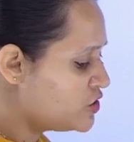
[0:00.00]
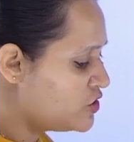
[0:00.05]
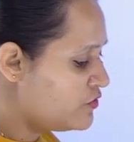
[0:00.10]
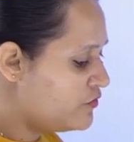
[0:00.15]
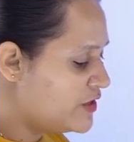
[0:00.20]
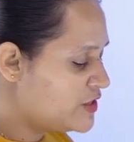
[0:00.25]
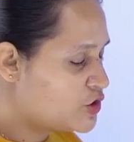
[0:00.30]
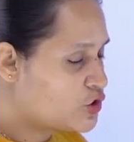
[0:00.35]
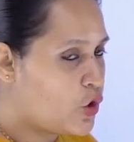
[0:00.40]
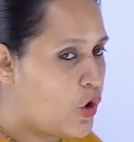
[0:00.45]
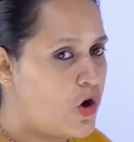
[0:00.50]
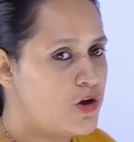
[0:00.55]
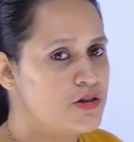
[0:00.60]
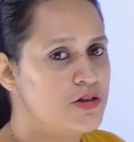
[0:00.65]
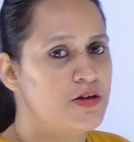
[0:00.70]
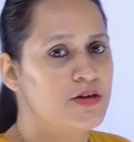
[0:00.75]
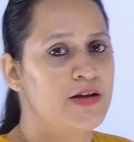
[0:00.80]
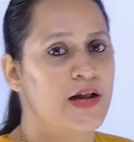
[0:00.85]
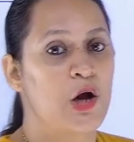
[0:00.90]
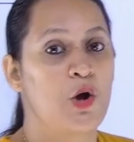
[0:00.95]
we saw
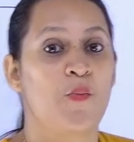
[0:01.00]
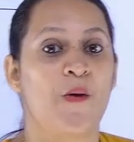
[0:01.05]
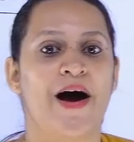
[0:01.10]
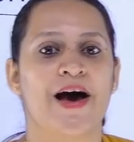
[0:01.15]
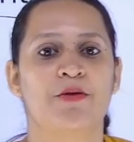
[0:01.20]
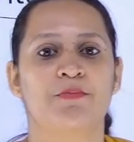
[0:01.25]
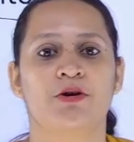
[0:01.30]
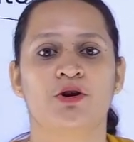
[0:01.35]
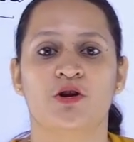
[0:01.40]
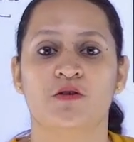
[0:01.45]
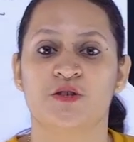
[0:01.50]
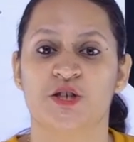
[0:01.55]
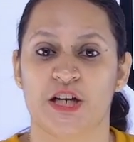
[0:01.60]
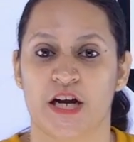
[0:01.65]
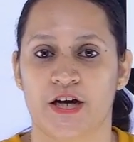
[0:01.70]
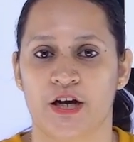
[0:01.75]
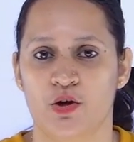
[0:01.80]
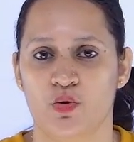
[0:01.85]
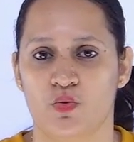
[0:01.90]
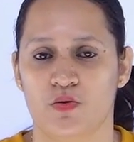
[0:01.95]
the requirement of
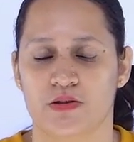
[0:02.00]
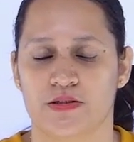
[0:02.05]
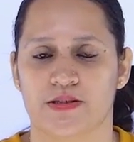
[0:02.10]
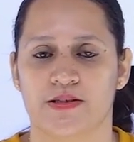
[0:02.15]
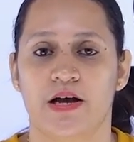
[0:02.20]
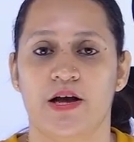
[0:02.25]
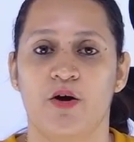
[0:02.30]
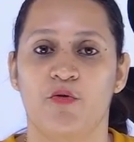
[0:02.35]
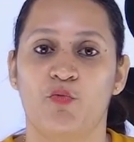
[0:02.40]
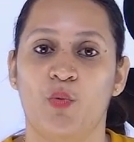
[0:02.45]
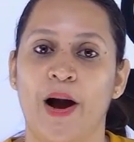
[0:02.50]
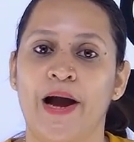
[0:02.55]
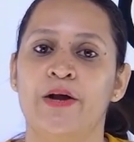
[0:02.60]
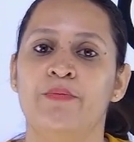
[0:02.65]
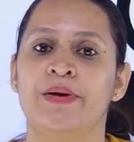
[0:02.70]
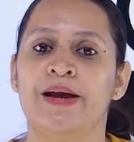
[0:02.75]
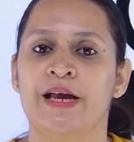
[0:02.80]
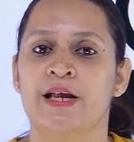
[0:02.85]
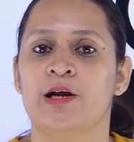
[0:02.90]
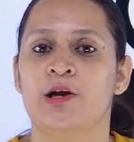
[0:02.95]
schedules. Why
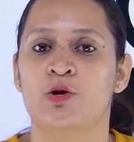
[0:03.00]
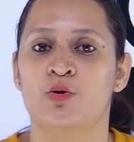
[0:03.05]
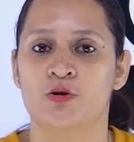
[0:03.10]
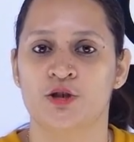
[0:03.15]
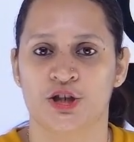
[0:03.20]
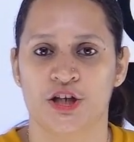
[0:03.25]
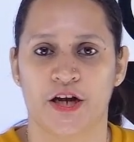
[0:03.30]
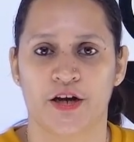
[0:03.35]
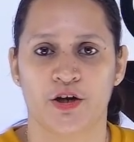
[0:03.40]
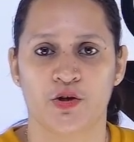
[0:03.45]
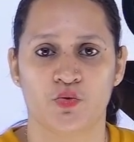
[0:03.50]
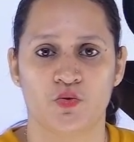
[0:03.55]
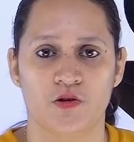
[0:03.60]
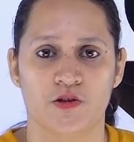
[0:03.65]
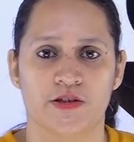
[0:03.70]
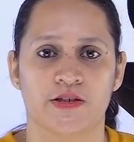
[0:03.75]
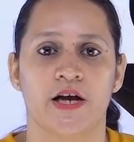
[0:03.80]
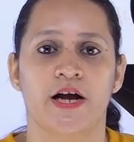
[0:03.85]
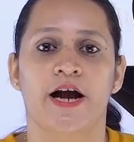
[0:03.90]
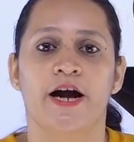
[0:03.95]
we include
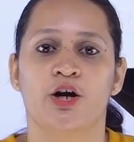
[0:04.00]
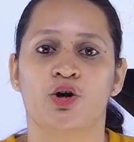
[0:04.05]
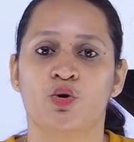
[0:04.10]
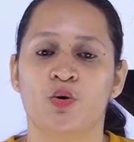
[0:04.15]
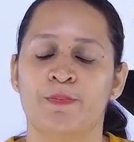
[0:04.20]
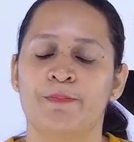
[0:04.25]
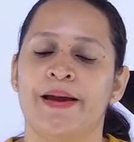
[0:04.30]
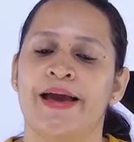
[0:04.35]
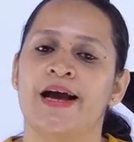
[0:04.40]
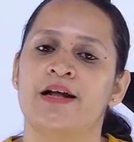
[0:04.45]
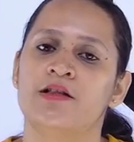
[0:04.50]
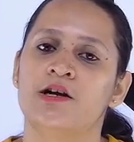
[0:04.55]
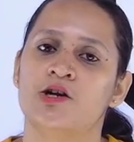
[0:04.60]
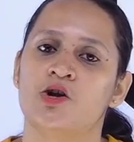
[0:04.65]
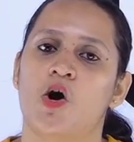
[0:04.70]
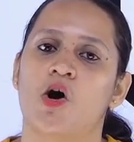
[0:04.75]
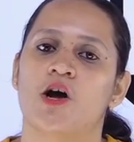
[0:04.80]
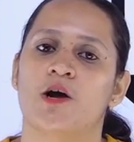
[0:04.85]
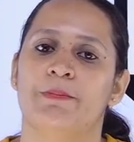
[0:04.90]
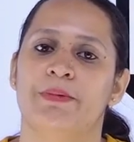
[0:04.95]
schedules? To make the
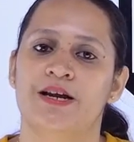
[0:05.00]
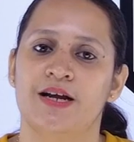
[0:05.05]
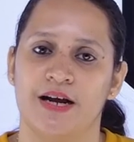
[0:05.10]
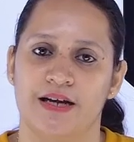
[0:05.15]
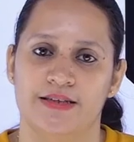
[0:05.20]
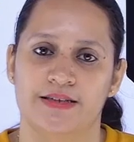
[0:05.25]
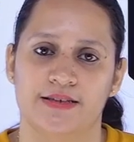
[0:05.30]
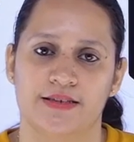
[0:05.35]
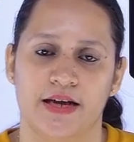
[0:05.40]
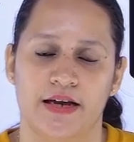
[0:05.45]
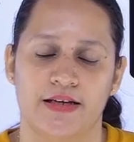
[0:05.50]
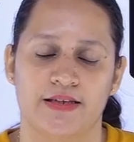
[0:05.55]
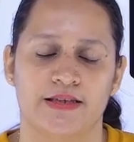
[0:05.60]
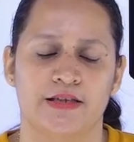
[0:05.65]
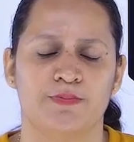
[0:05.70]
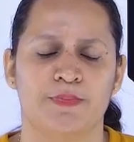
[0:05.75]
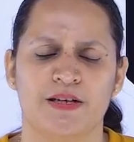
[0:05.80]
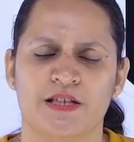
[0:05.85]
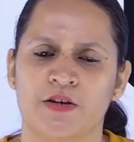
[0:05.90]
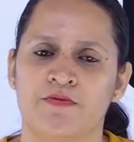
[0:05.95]
document concise.
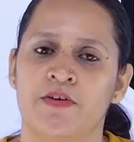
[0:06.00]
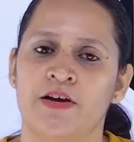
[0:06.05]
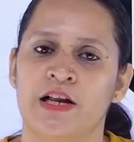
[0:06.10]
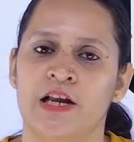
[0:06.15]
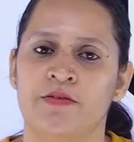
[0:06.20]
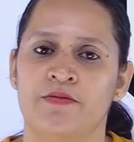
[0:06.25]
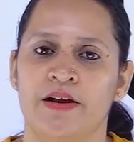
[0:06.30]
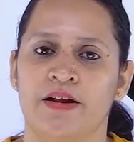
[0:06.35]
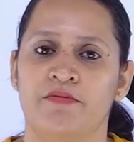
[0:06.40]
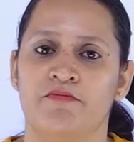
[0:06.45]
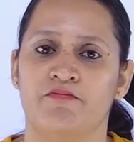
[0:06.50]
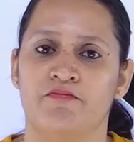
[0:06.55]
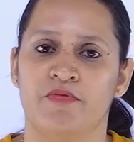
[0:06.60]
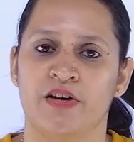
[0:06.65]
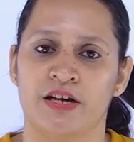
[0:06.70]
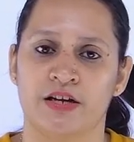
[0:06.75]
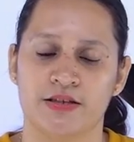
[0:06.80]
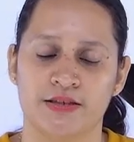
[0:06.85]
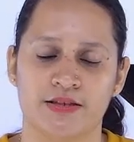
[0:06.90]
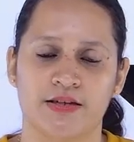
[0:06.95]
Specifically when we
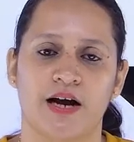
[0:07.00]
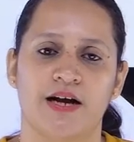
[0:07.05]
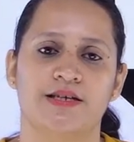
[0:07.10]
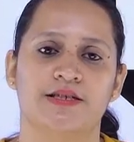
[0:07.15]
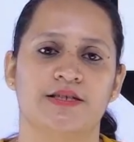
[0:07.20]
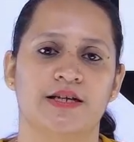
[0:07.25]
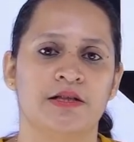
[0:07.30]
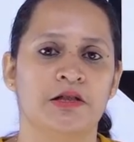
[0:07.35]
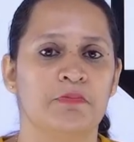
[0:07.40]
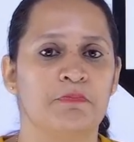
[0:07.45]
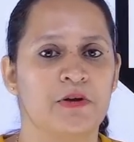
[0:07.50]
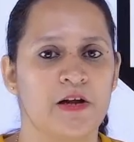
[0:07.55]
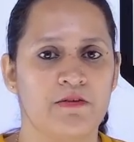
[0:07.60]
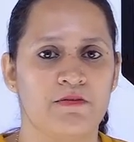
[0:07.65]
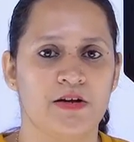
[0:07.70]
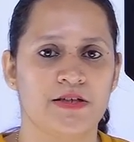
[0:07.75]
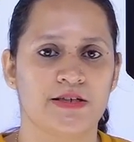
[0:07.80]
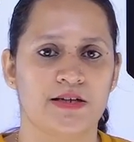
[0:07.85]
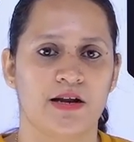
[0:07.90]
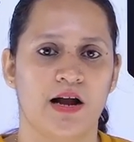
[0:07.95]
discussed in the
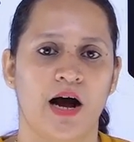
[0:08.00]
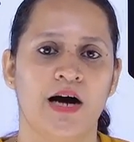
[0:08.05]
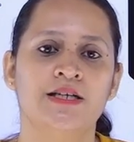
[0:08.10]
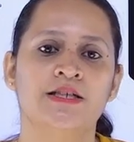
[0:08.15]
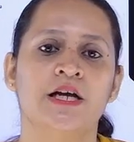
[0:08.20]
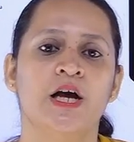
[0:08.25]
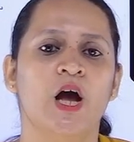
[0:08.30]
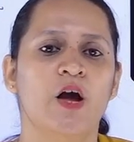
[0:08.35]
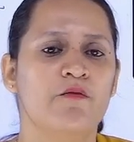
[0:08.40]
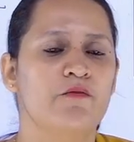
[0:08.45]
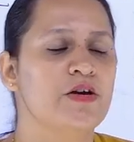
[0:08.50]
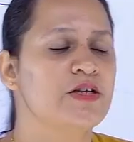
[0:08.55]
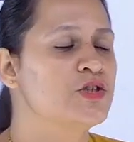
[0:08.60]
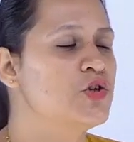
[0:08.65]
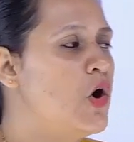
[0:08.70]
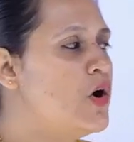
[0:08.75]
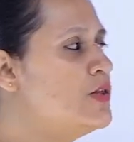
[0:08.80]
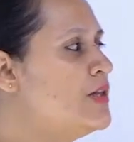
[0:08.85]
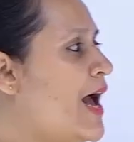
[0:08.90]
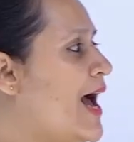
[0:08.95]
previous class, we
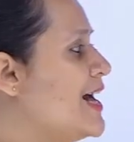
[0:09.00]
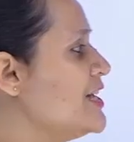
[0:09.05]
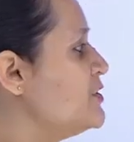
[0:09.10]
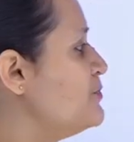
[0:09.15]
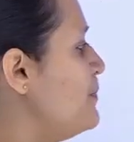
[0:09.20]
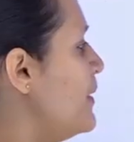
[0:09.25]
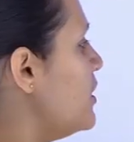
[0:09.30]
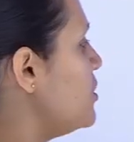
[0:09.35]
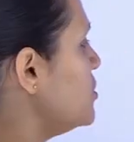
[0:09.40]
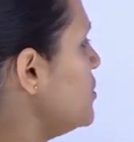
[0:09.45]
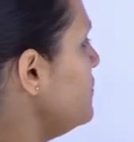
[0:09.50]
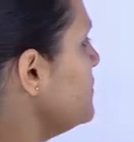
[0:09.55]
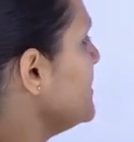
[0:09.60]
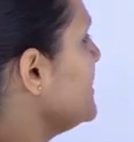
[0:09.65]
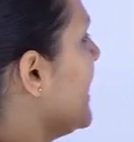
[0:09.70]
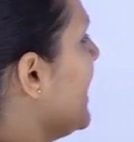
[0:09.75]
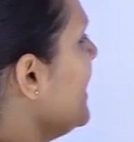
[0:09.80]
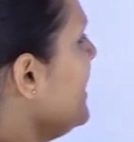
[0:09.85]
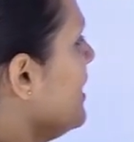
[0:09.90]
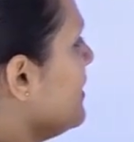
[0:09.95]
saw the aspects of
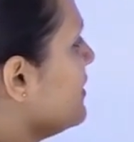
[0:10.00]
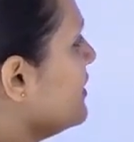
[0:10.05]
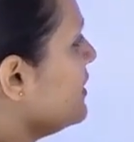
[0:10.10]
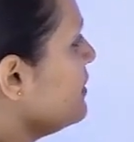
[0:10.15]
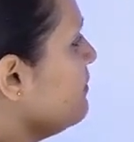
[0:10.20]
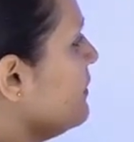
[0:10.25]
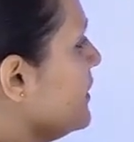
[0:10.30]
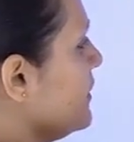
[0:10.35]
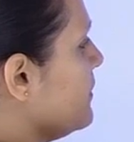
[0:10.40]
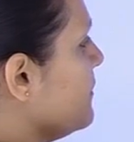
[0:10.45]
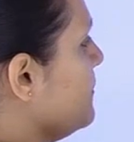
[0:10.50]
sale agreement,